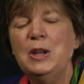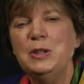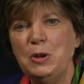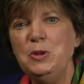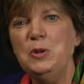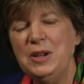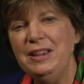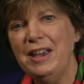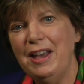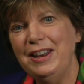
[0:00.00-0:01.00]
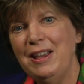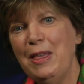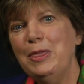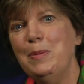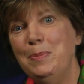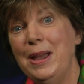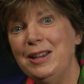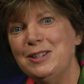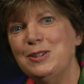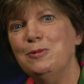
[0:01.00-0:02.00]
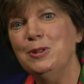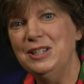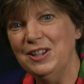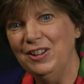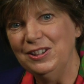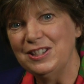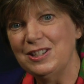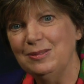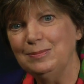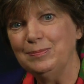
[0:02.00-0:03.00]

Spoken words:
so you can get the best results.